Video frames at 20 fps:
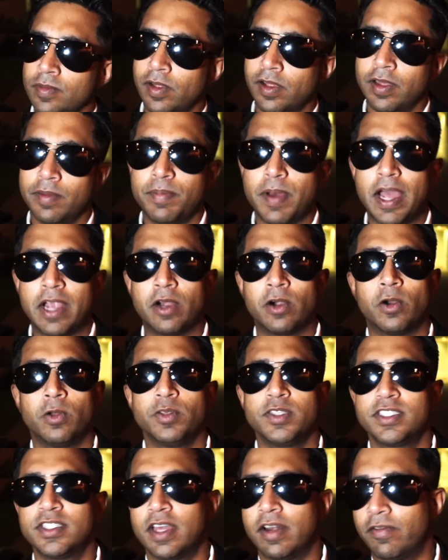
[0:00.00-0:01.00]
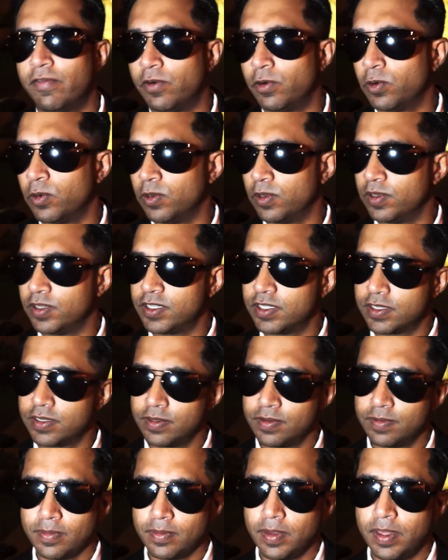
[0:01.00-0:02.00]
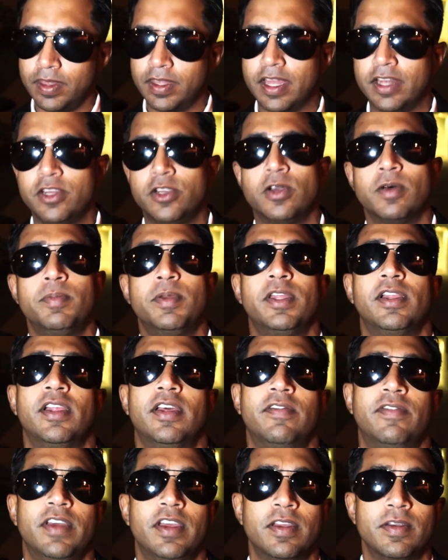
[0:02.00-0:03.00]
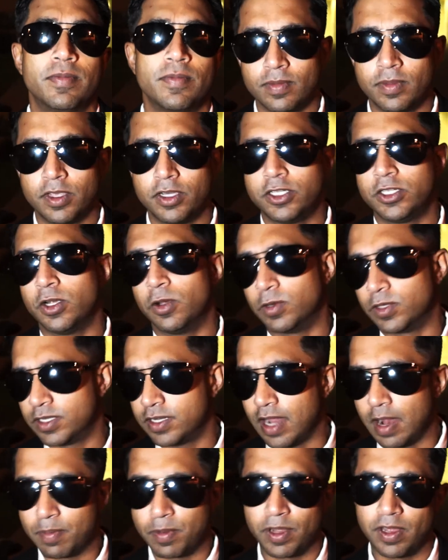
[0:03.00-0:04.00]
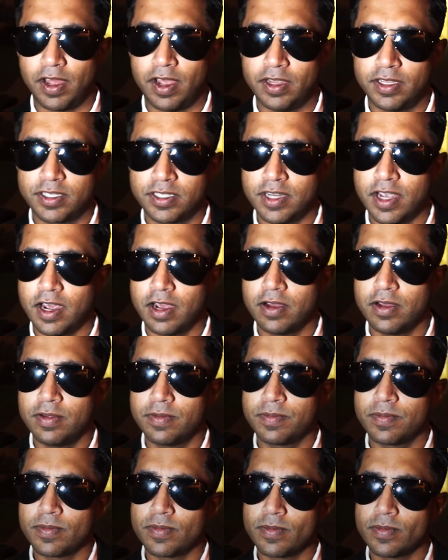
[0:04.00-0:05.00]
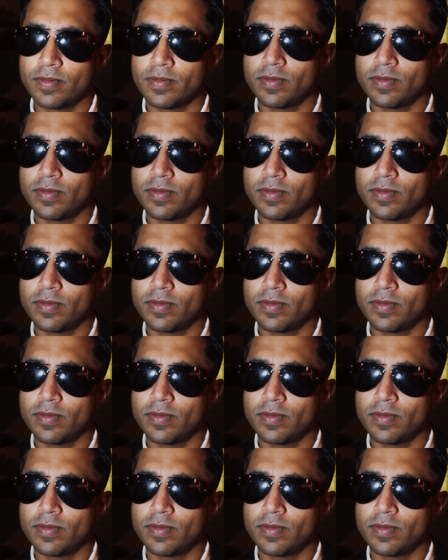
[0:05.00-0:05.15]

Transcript: Live by your own set of rules, and then you'll be living the showstopper lifestyle.